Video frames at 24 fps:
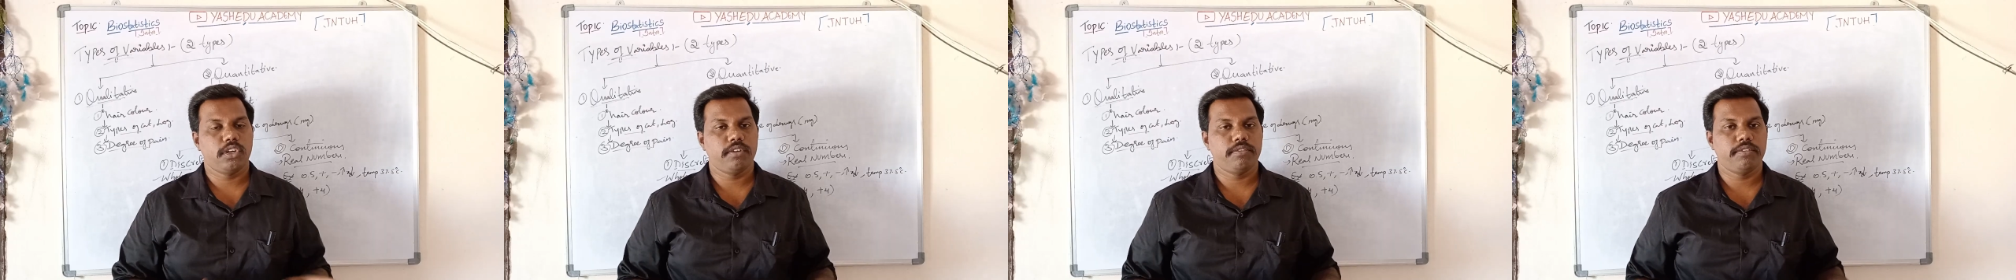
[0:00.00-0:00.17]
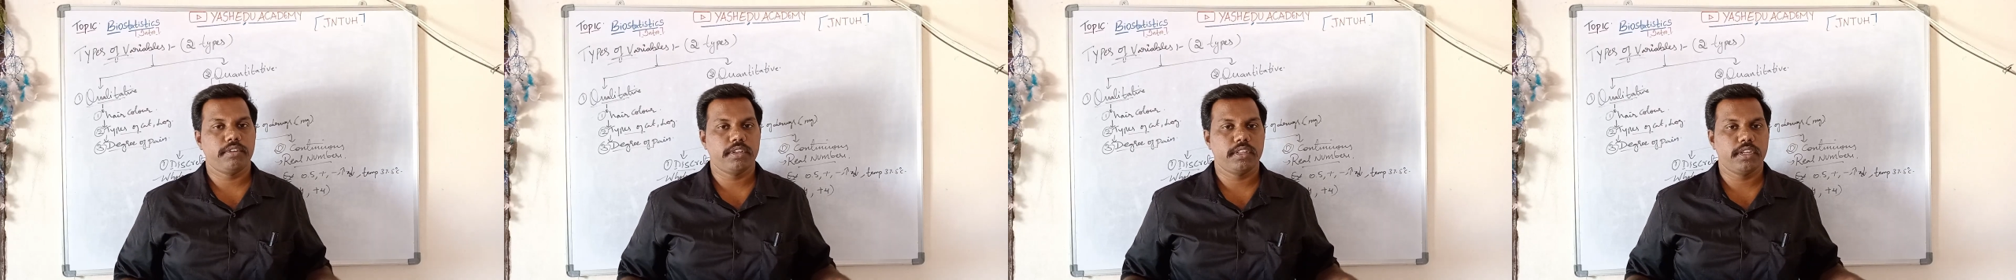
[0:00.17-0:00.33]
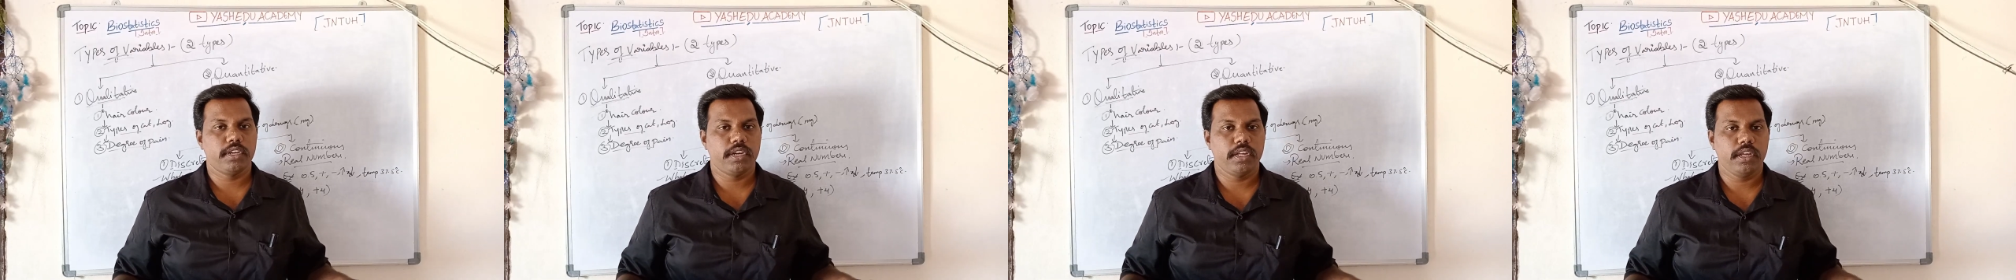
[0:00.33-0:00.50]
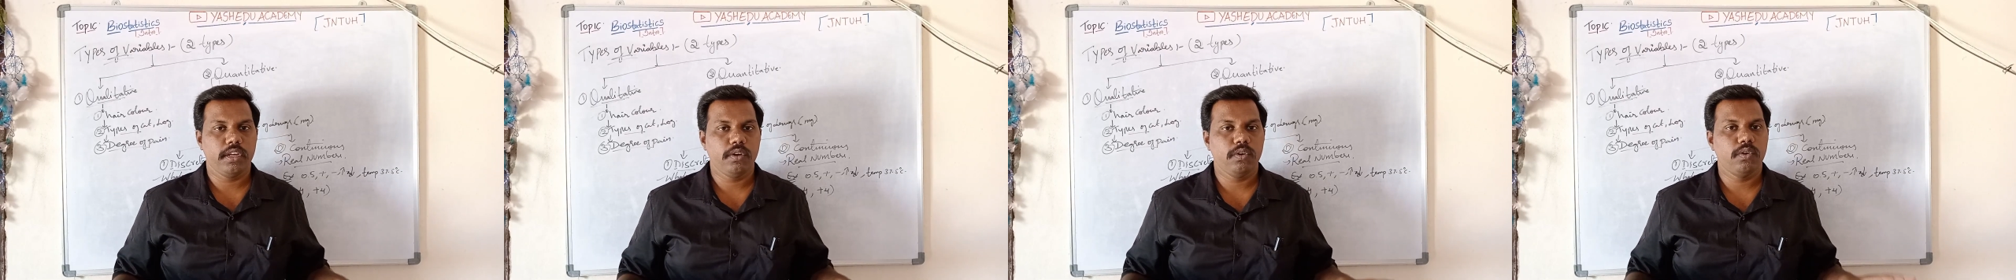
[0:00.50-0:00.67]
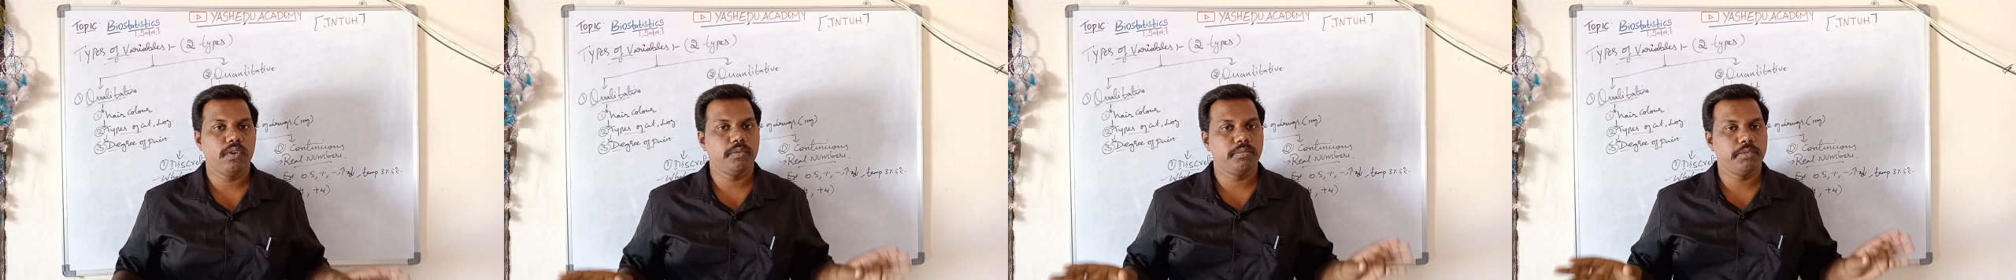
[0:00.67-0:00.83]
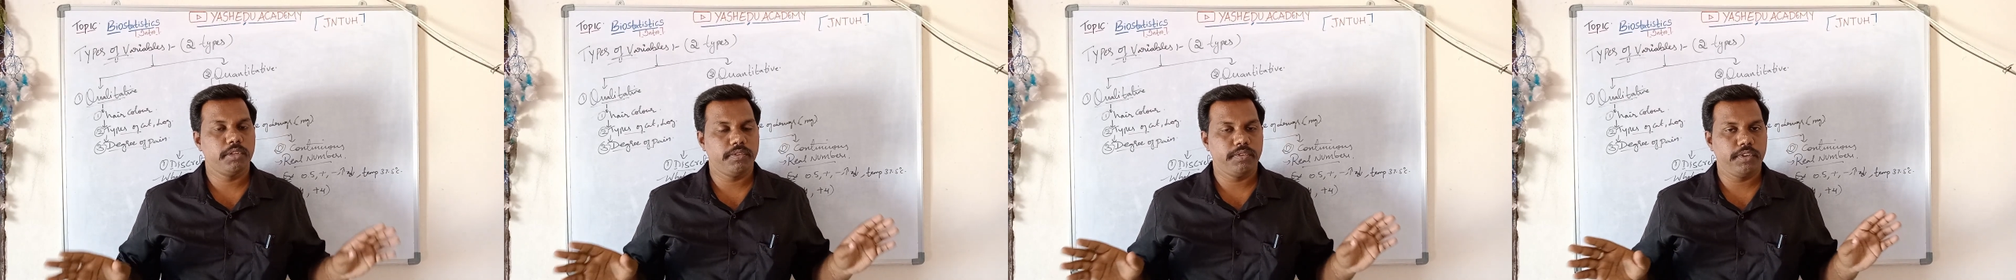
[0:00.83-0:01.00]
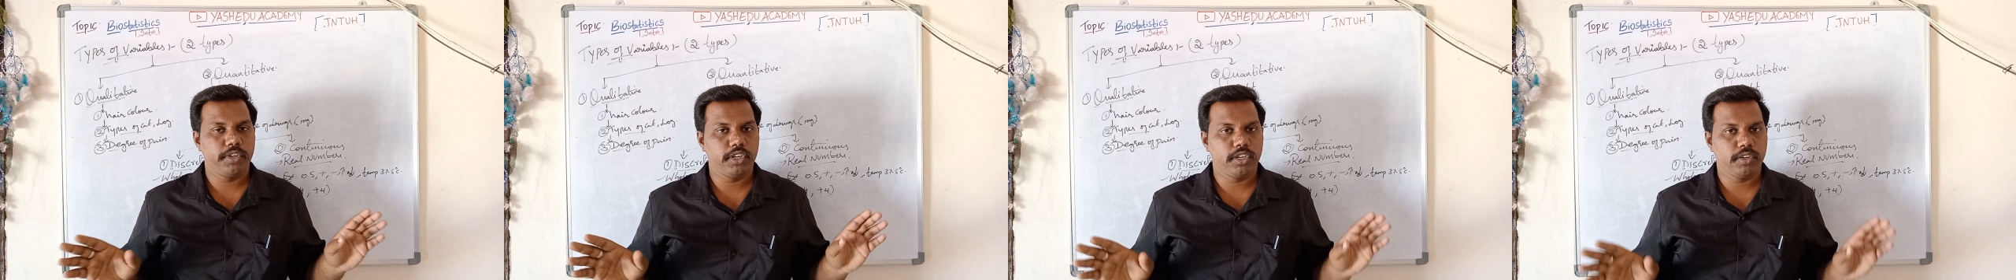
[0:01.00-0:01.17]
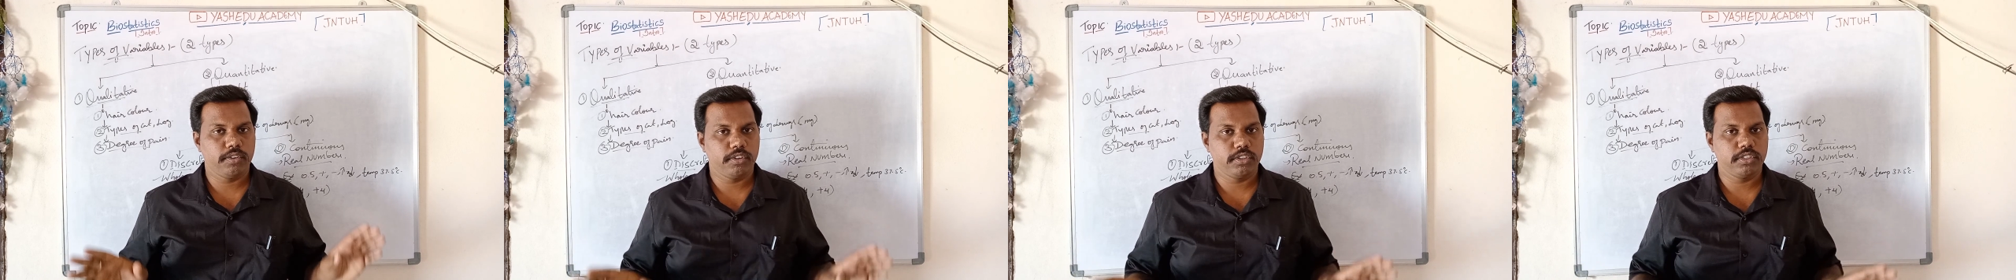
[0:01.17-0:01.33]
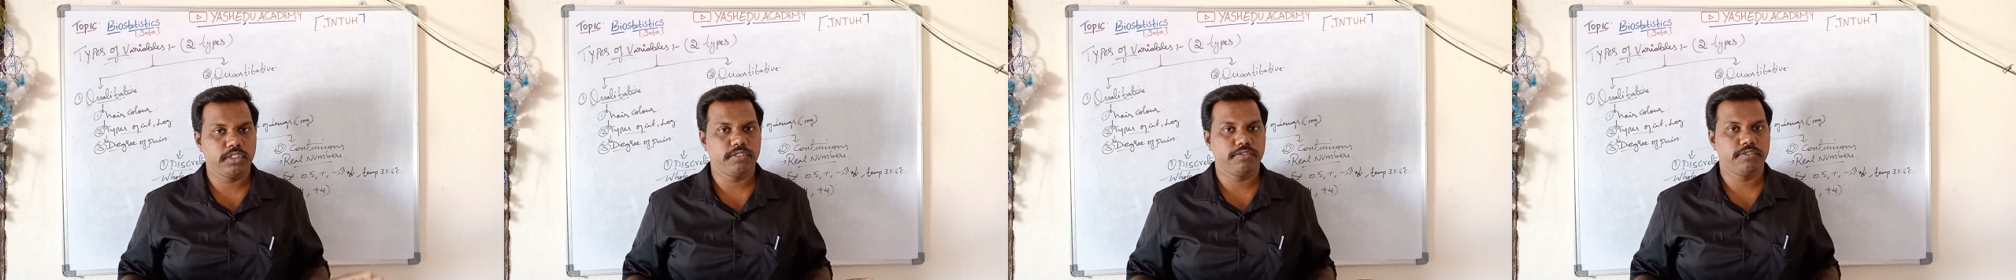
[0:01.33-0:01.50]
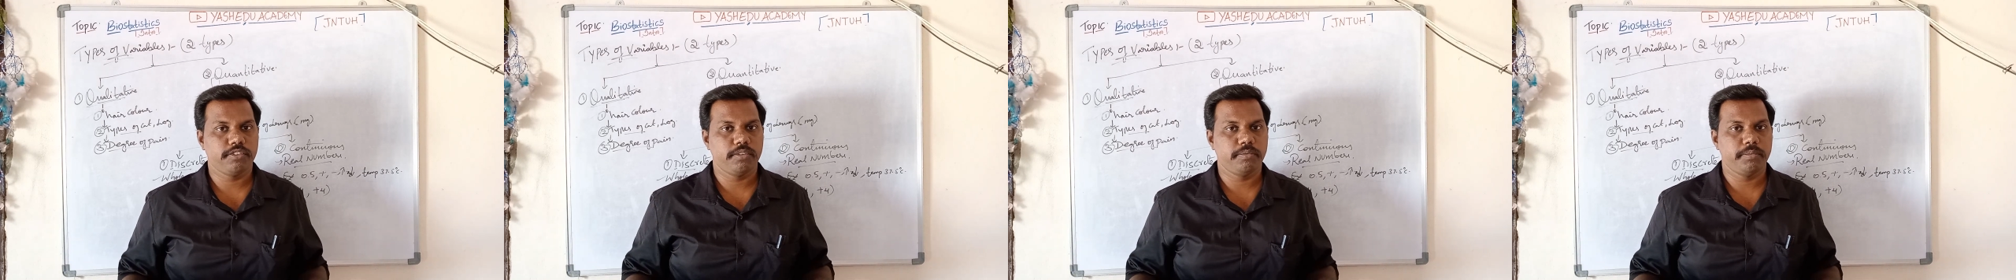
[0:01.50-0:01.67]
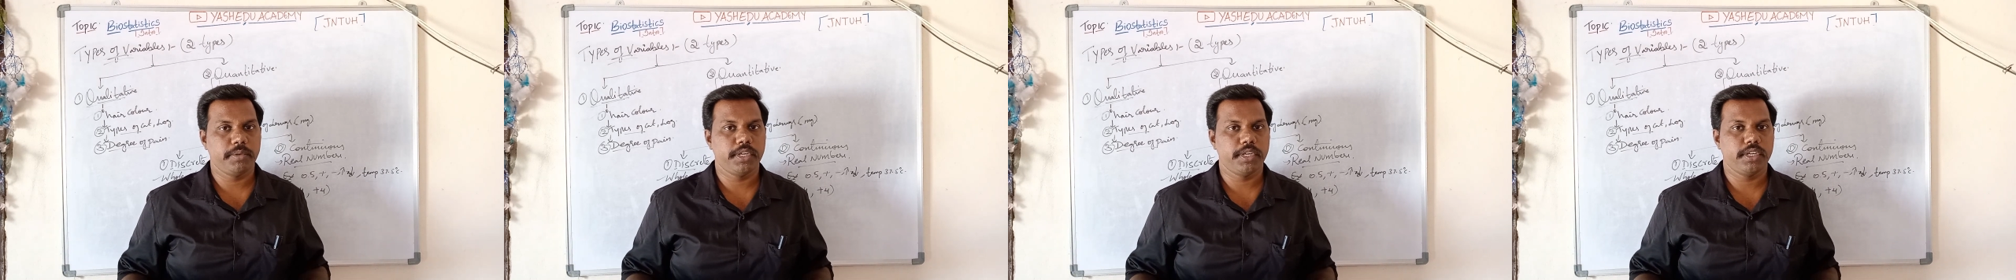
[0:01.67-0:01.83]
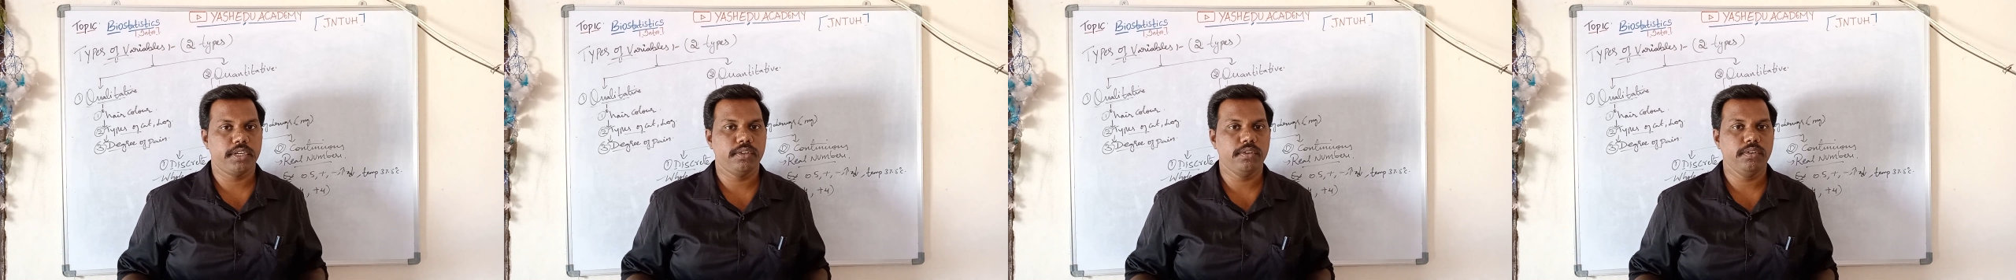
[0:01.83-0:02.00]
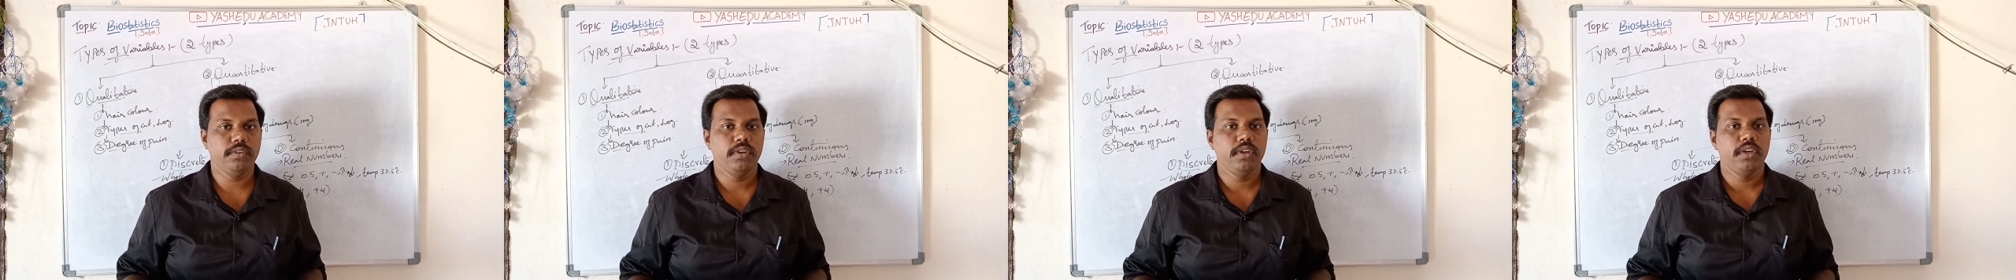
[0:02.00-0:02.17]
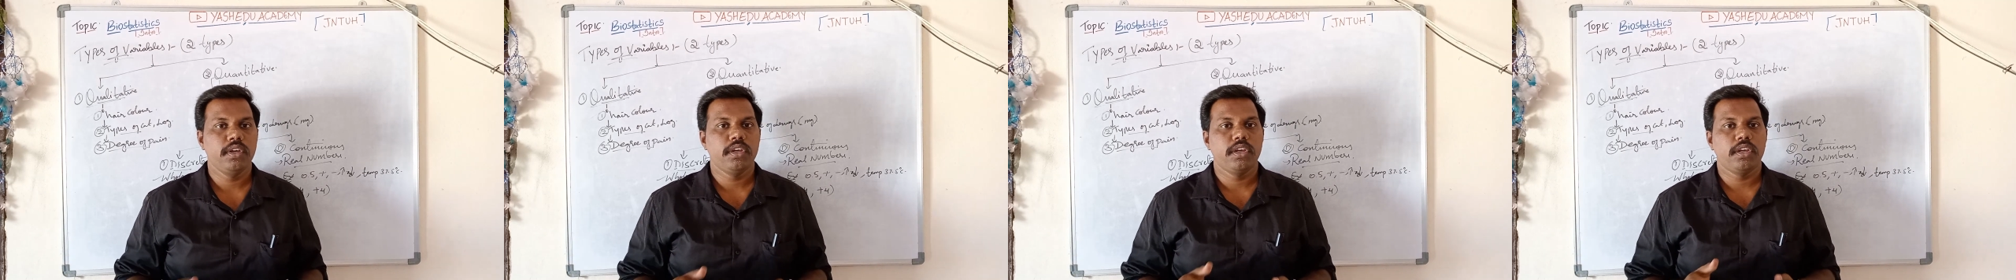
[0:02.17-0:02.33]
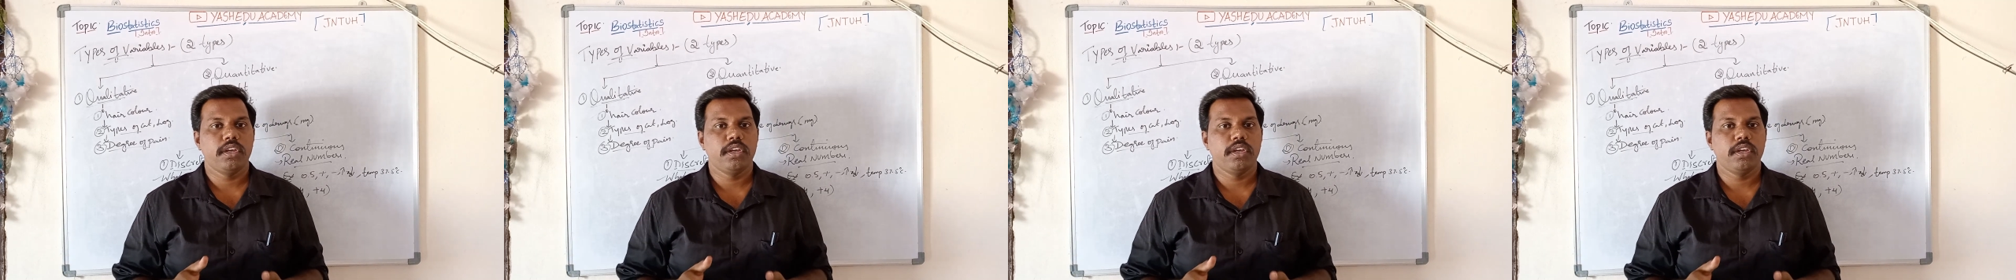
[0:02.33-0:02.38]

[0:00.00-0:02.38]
all for the day. Hope the video was informative.